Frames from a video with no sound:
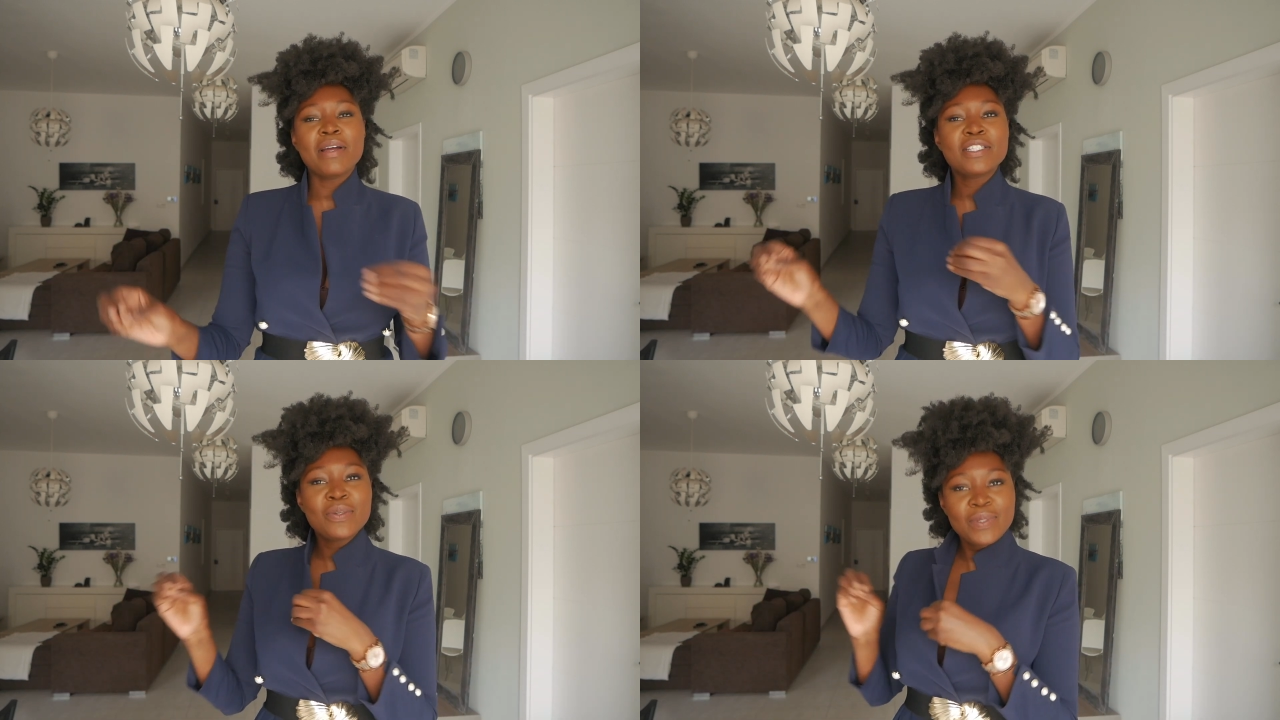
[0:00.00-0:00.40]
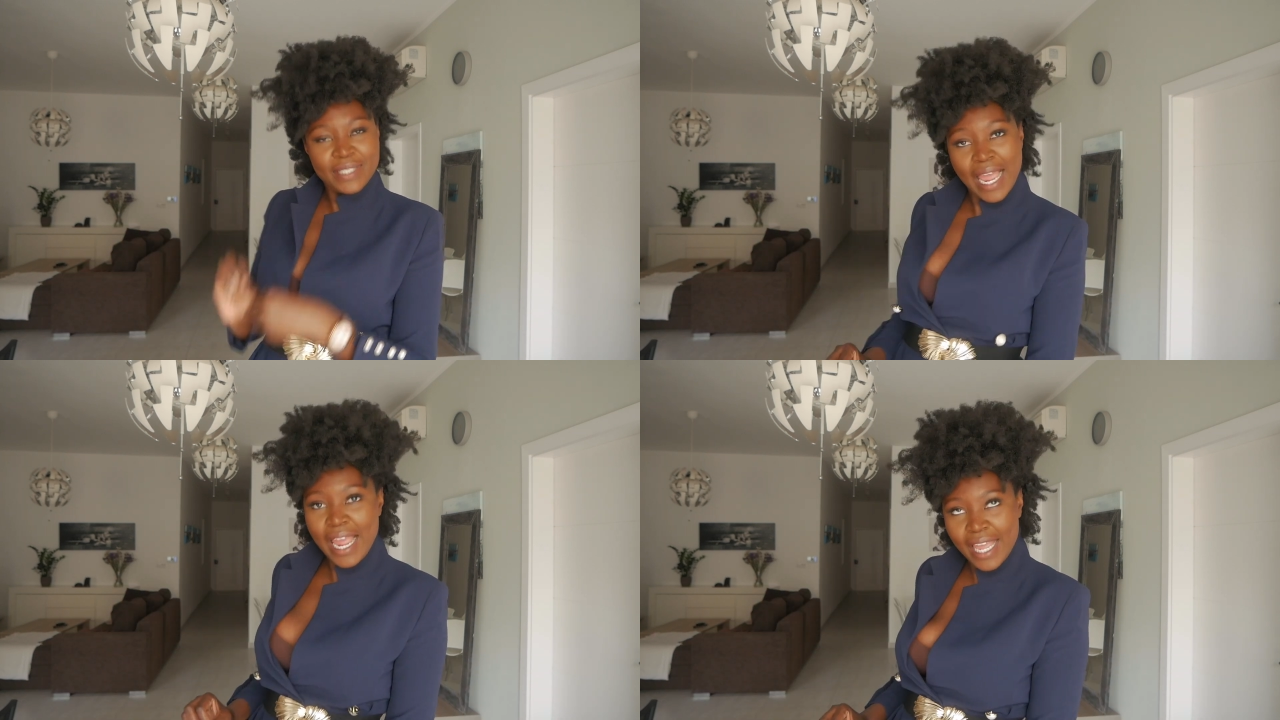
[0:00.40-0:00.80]
but
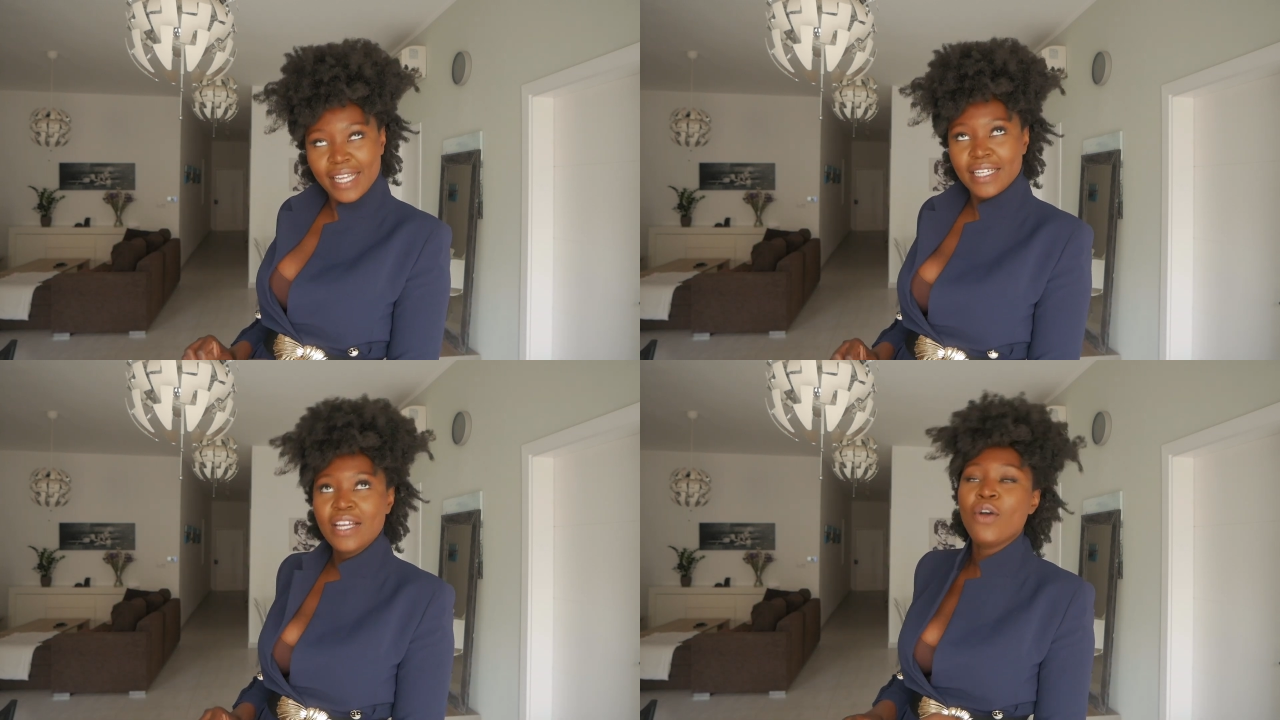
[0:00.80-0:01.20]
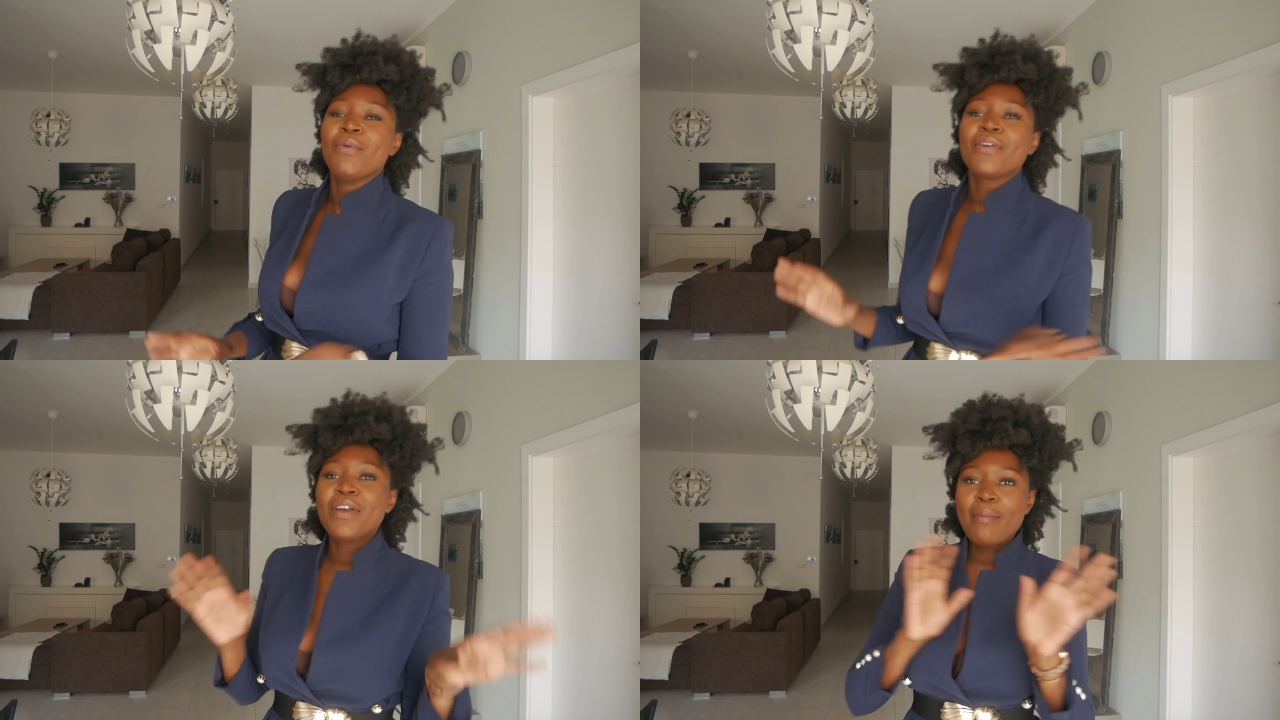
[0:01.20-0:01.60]
today
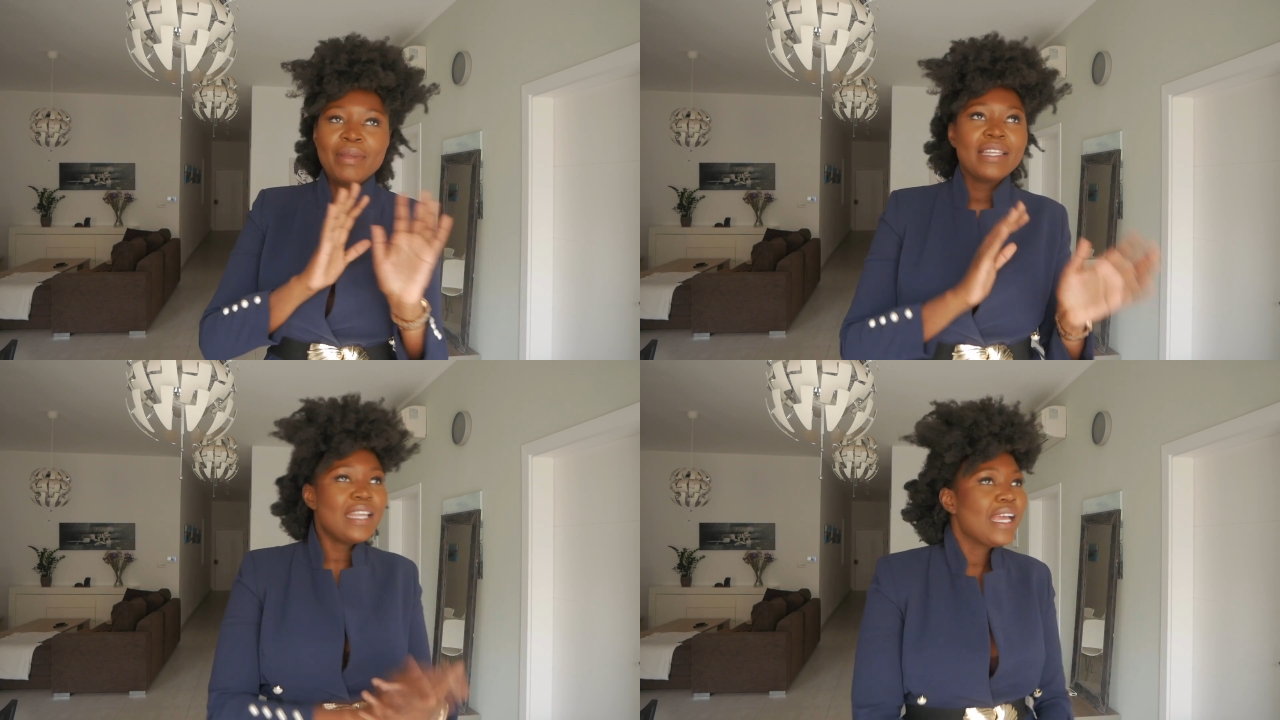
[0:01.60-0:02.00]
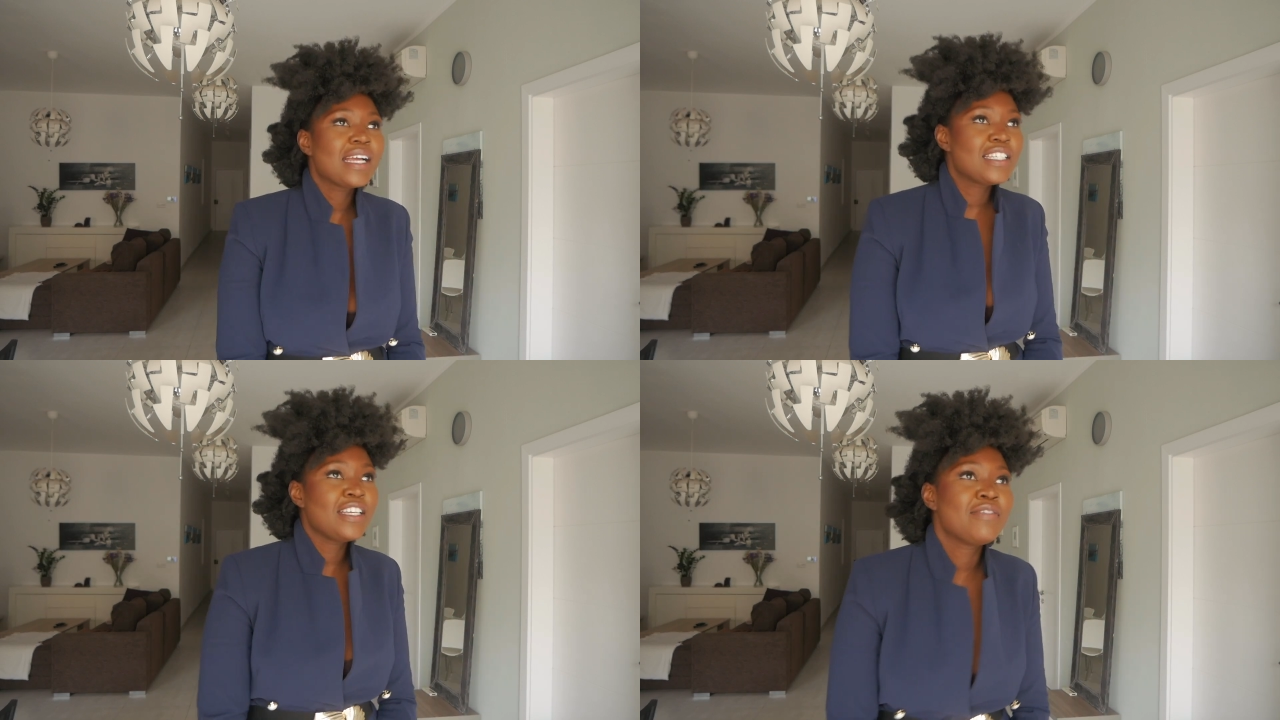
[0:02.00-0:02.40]
we're gonna be
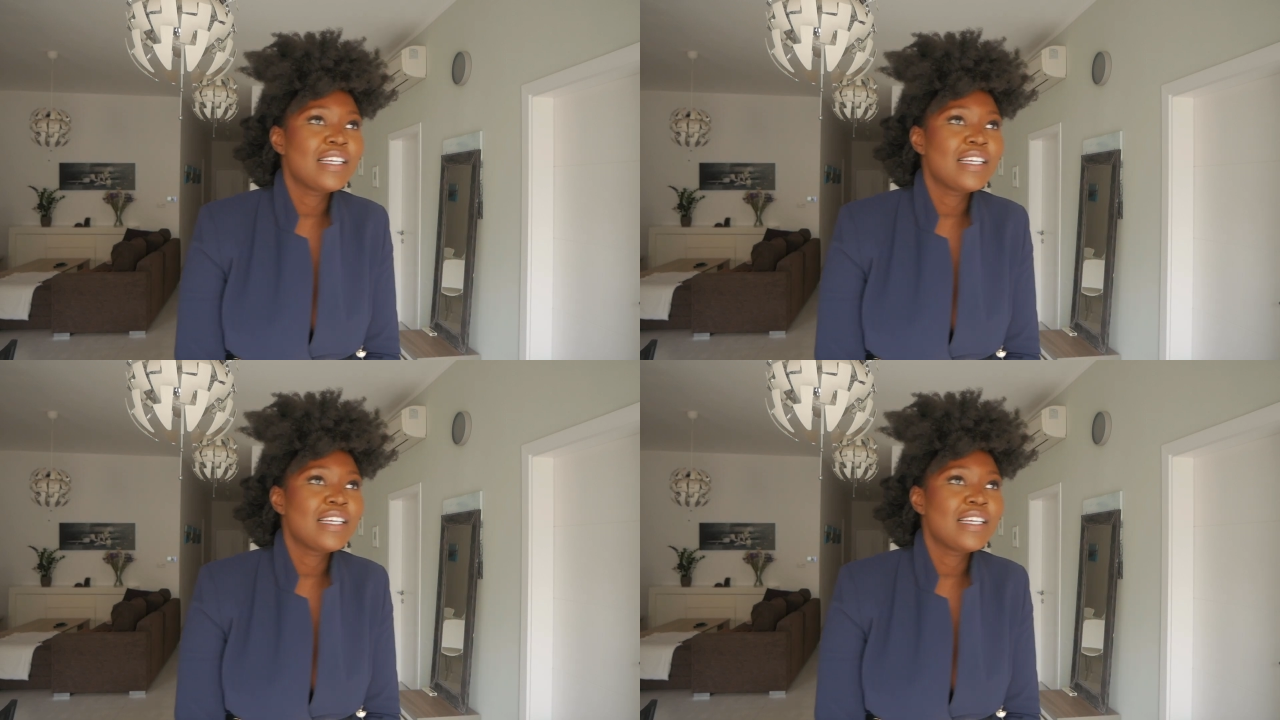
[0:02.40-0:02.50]
negative,